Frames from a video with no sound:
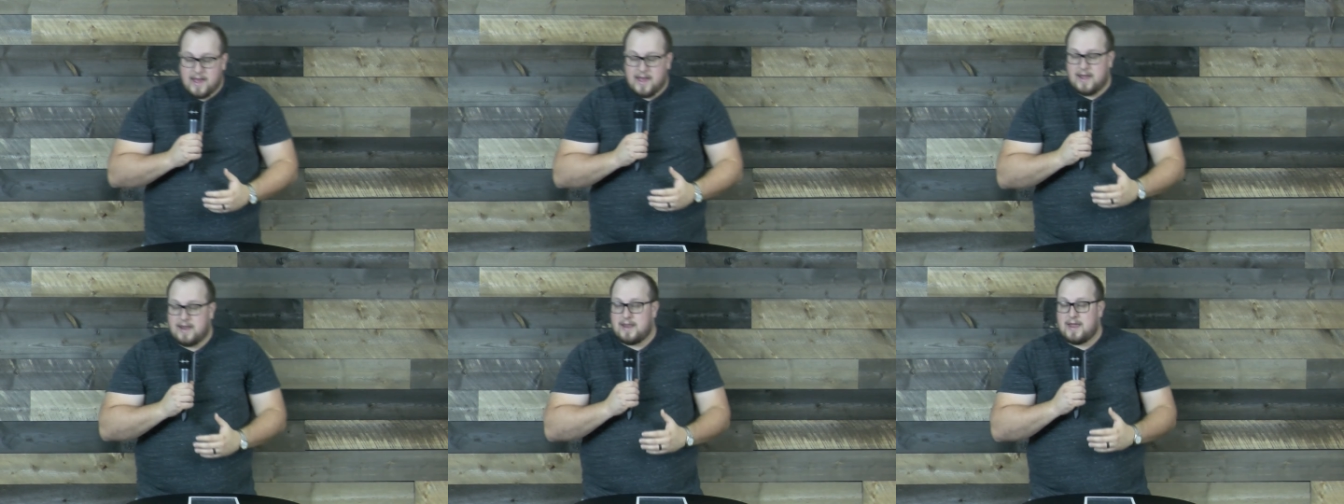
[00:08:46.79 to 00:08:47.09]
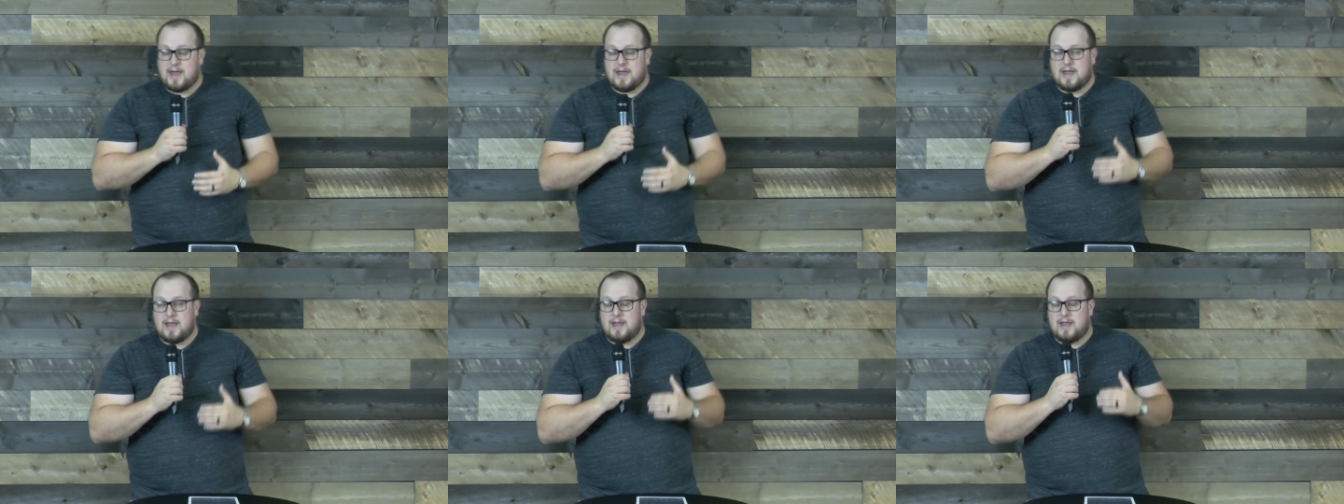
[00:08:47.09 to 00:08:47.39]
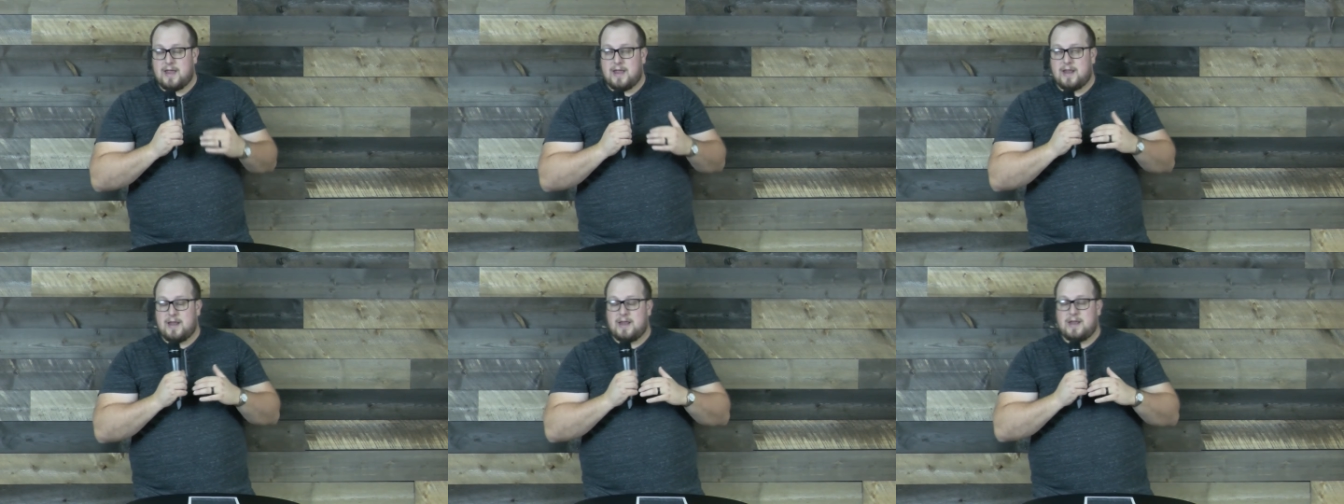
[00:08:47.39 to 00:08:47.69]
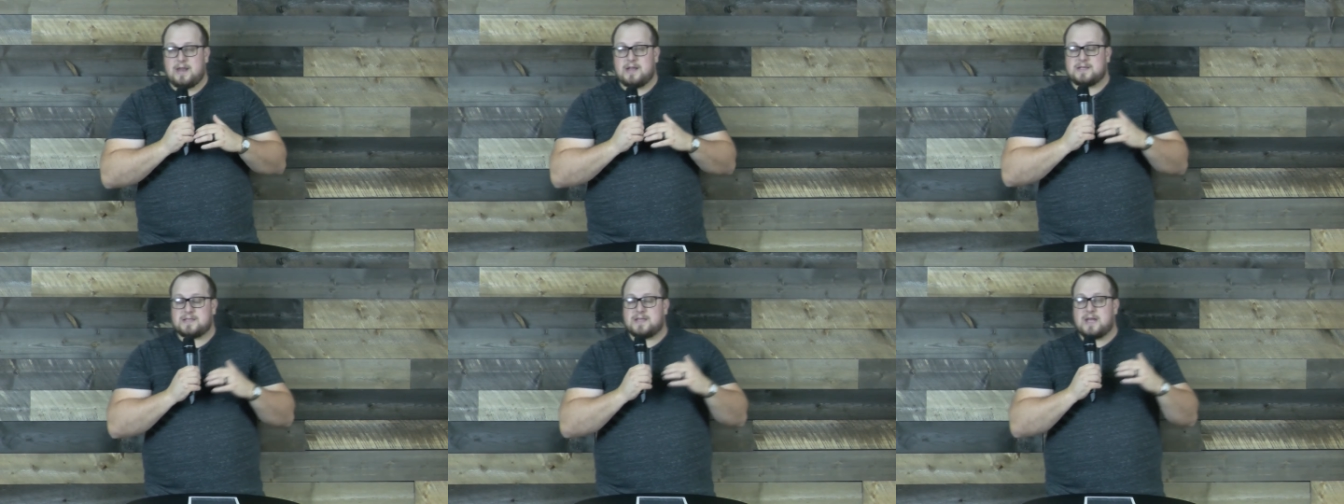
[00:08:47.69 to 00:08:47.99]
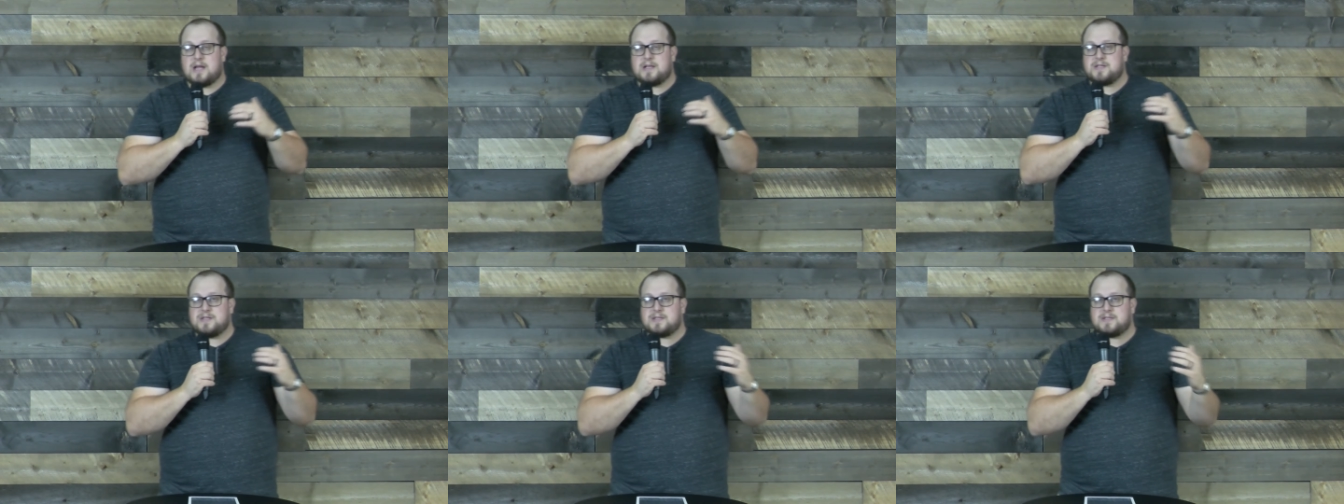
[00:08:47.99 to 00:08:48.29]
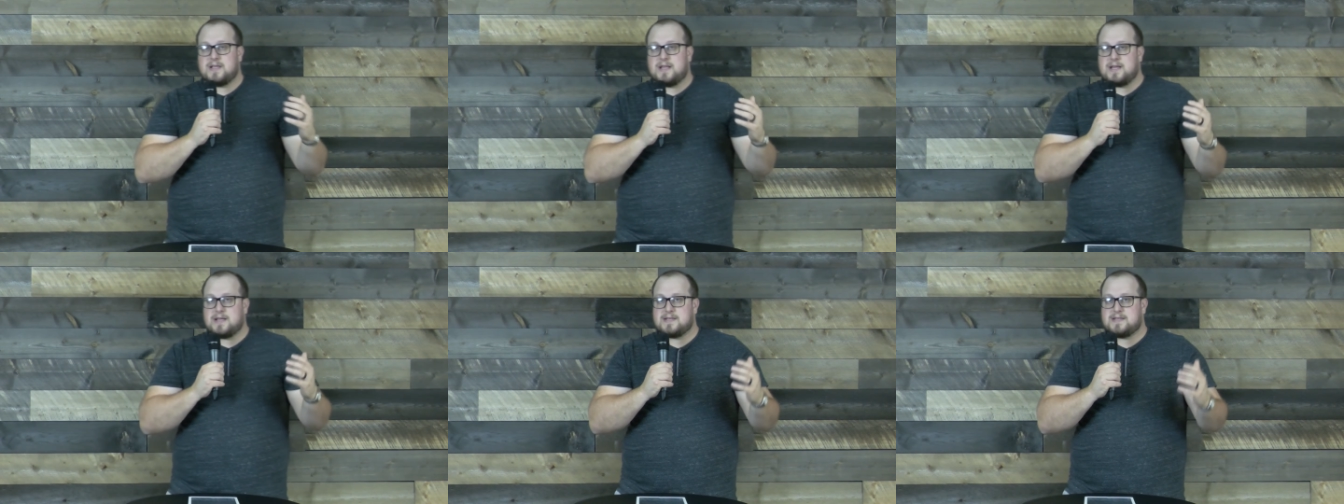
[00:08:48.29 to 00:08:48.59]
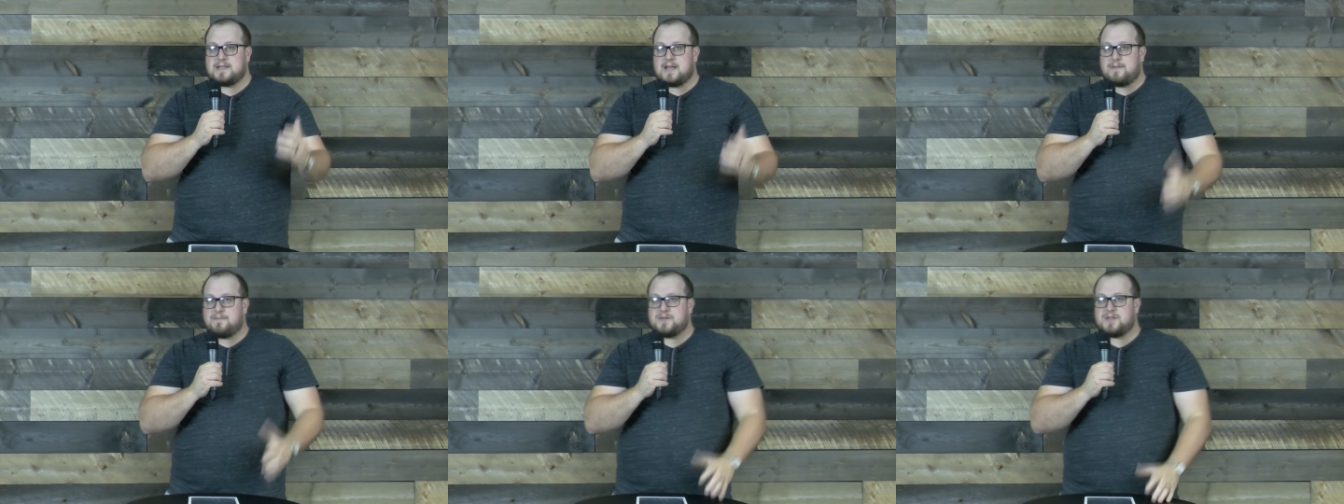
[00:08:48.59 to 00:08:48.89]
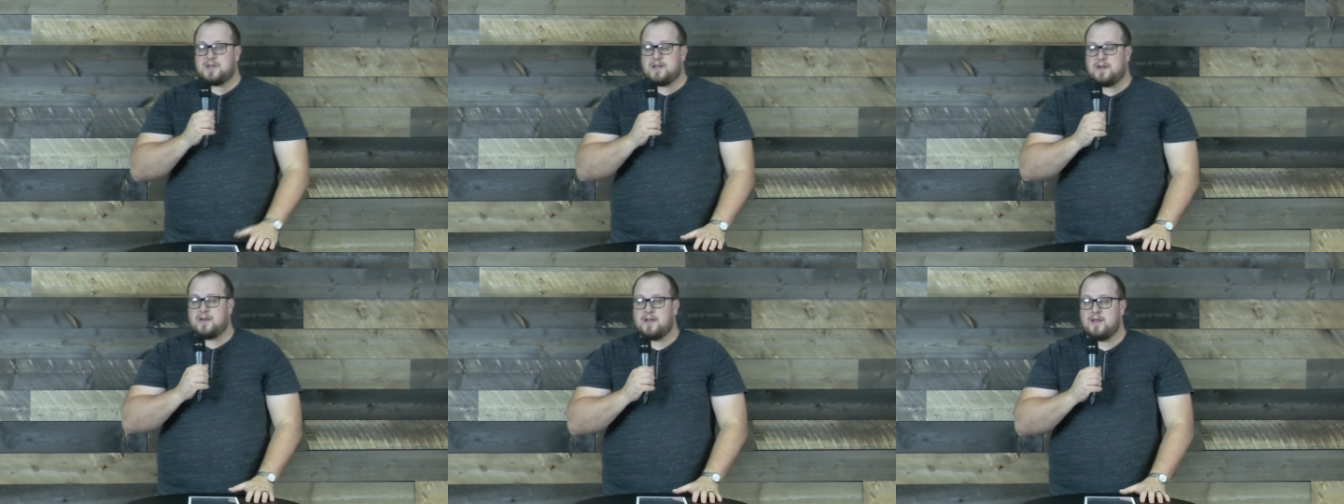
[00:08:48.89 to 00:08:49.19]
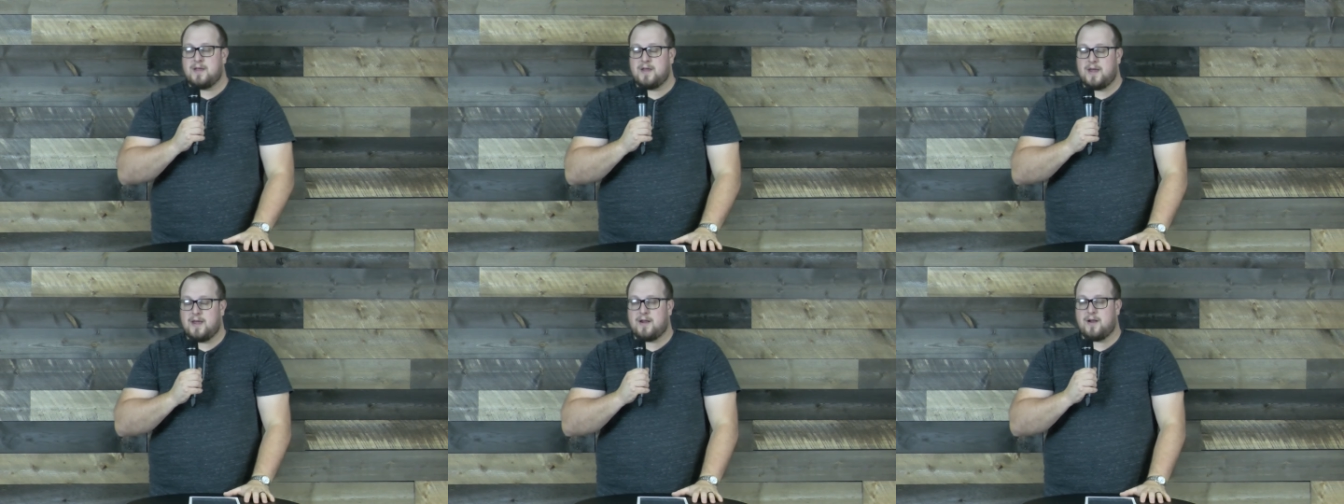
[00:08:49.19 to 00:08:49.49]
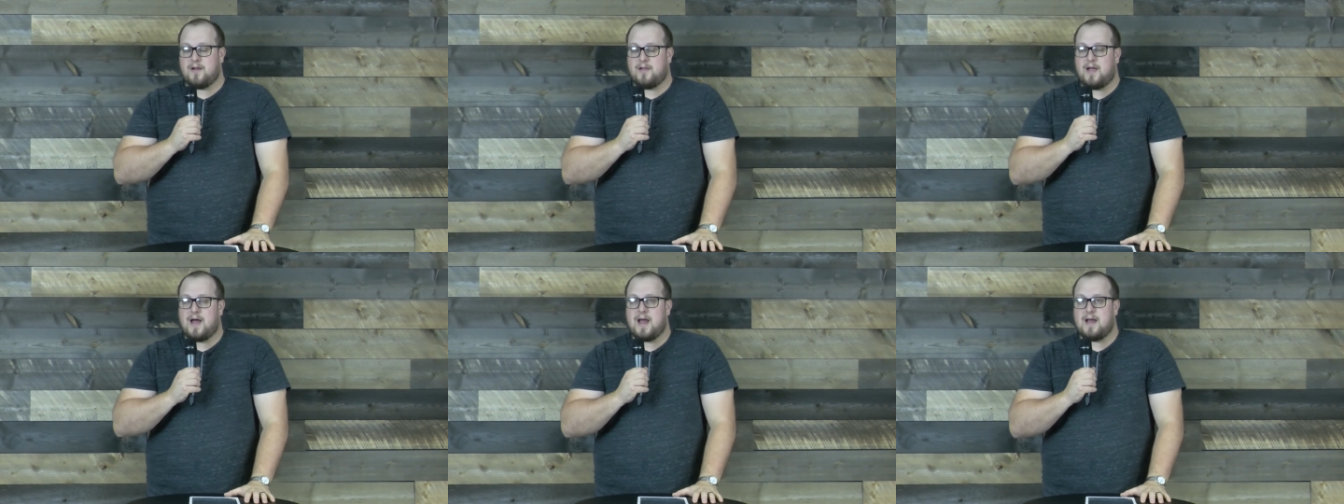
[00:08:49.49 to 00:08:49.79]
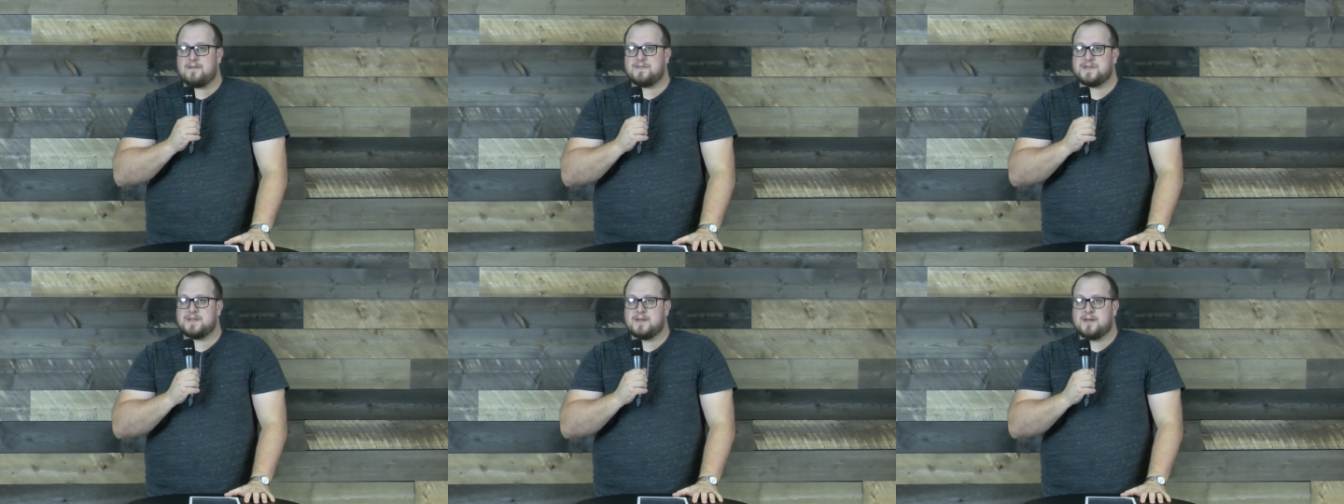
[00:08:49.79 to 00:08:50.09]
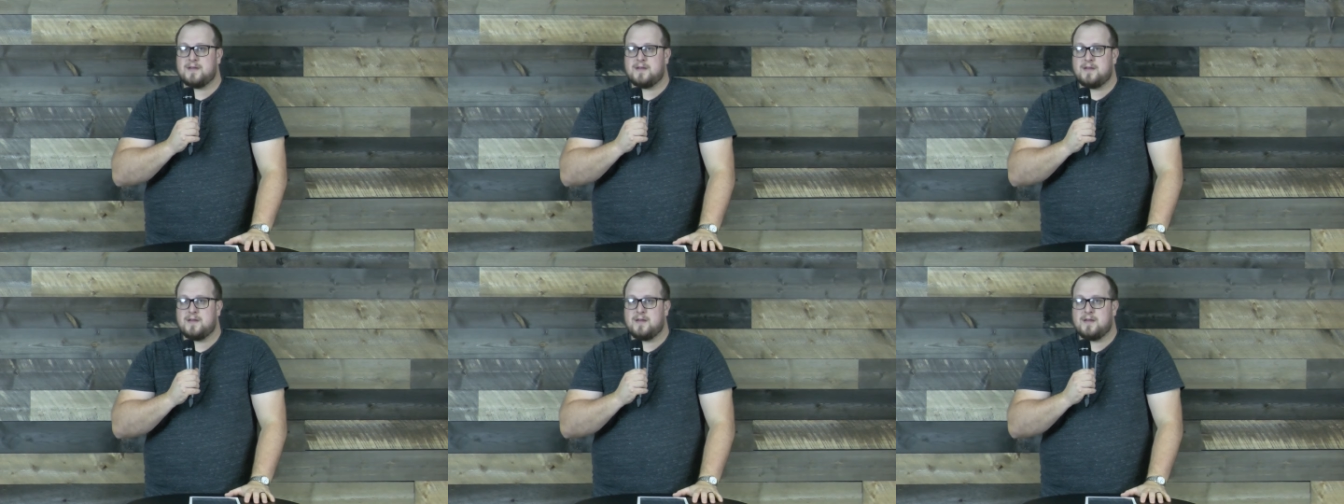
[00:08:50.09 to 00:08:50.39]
and it's not just an exception in our lives.